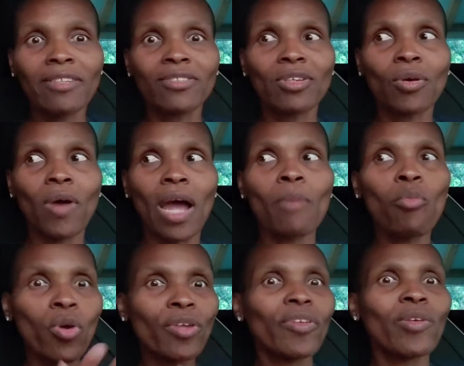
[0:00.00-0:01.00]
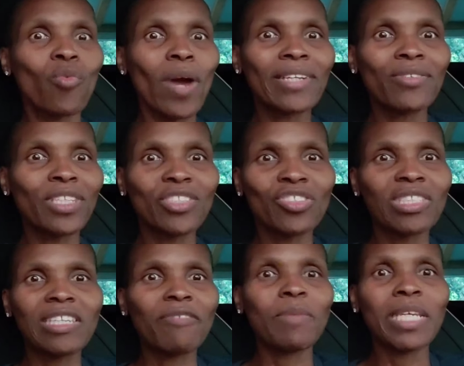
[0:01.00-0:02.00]
So I'm wondering, why don't they
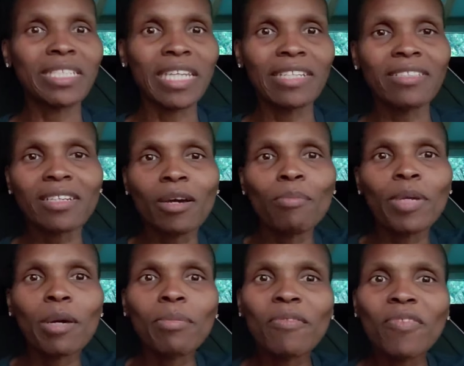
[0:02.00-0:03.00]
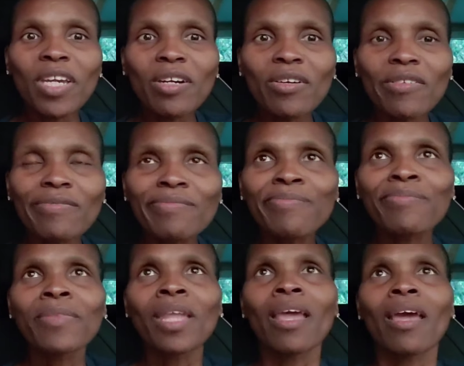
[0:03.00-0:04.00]
just give me a date to come pick up the vehicle?
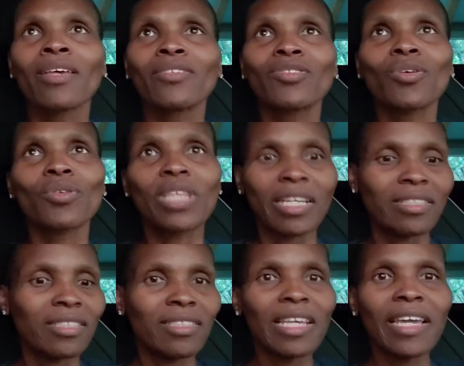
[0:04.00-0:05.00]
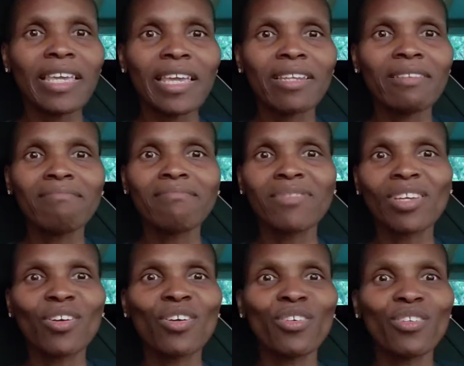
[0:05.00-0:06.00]
So that's the 2nd,
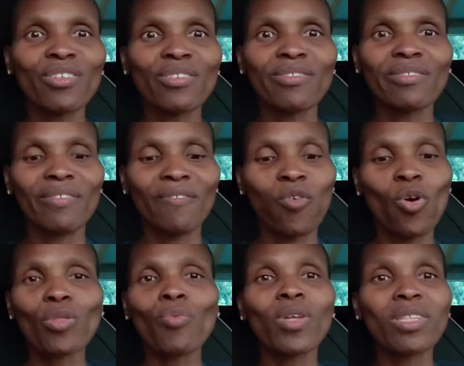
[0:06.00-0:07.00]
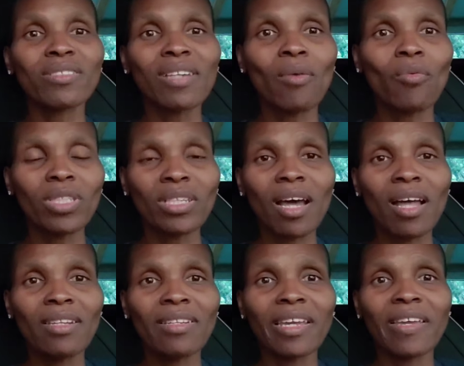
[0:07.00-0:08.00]
3rd, 4th was a
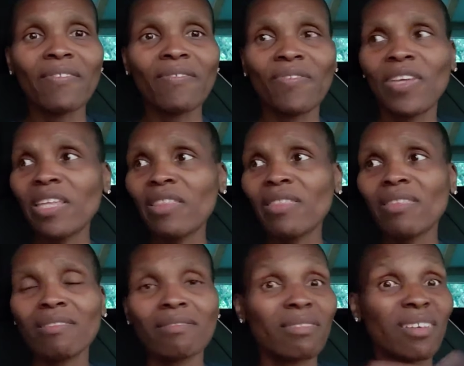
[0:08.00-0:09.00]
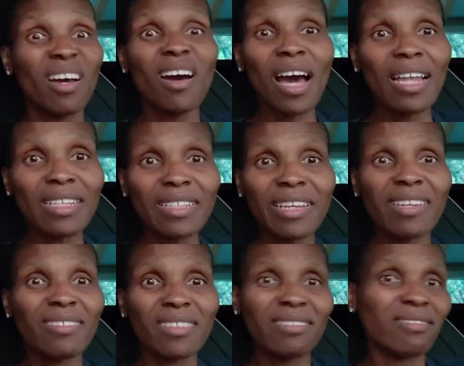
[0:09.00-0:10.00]
holiday, 5th a
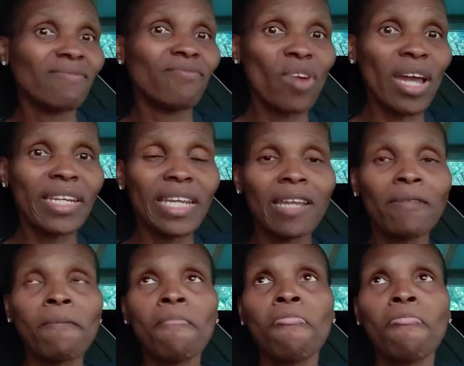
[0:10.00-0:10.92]
holiday, Friday.